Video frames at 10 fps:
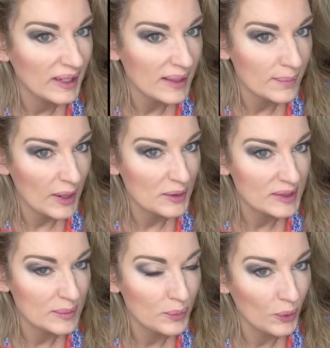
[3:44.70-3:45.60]
the most
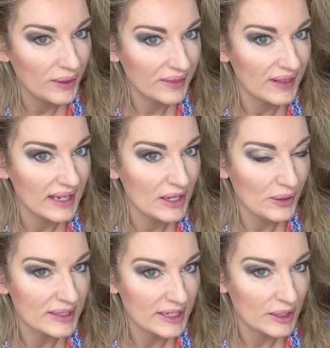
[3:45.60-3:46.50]
important thing you
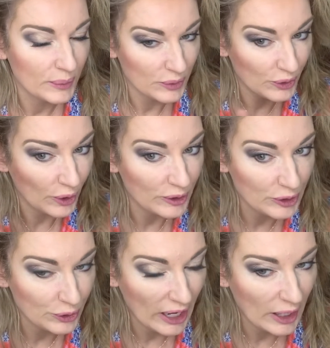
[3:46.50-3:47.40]
can do when you're curling
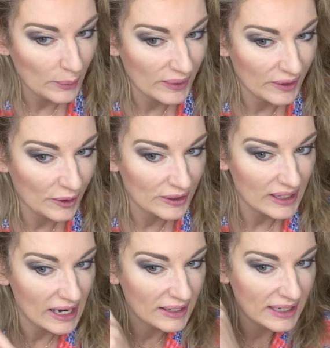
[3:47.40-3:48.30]
your hair with a curling
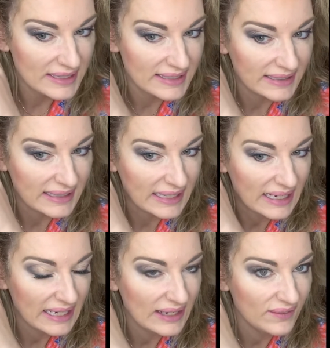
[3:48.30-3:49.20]
iron is to
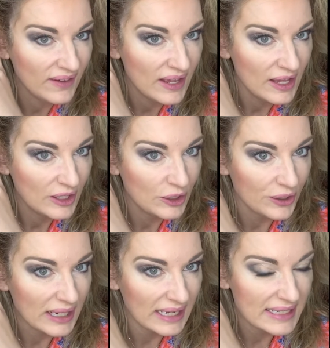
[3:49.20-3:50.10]
leave your
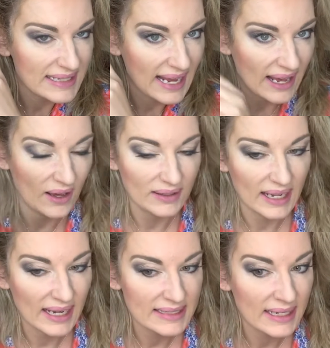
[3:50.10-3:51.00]
ends out.
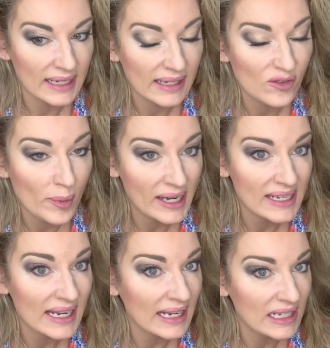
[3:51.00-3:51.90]
Like I said, I leave about
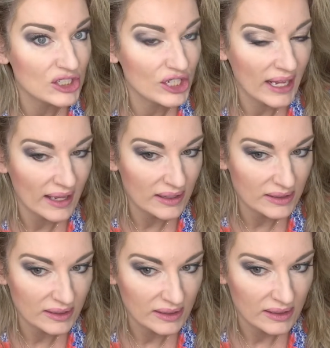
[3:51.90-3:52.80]
an inch out.
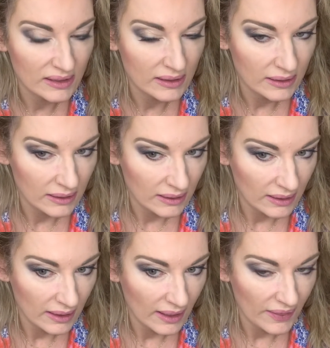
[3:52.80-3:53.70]

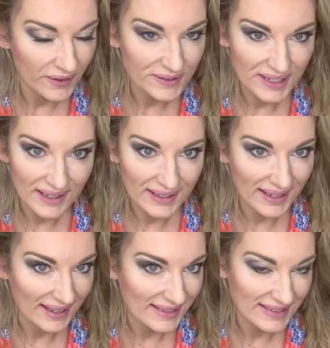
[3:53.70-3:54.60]
They're
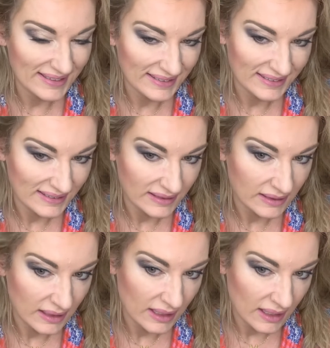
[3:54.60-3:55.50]
delicate.
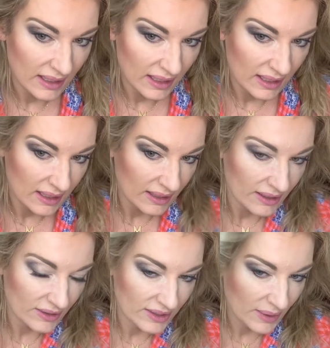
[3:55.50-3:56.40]

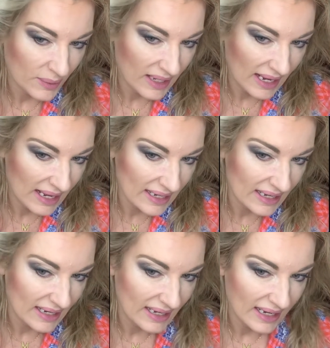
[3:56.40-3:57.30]
You don't want to add
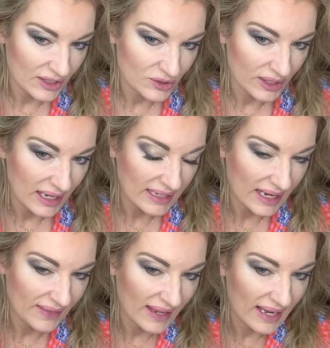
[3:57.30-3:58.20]
any extra heat.
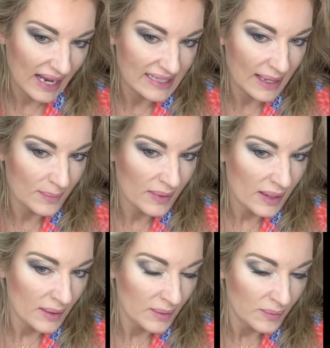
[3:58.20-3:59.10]
And then as I'm
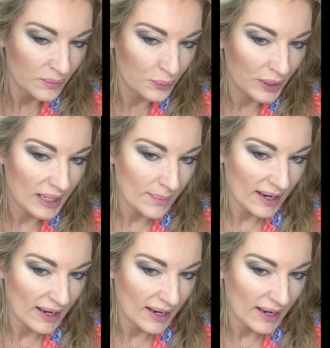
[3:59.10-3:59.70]
bringing my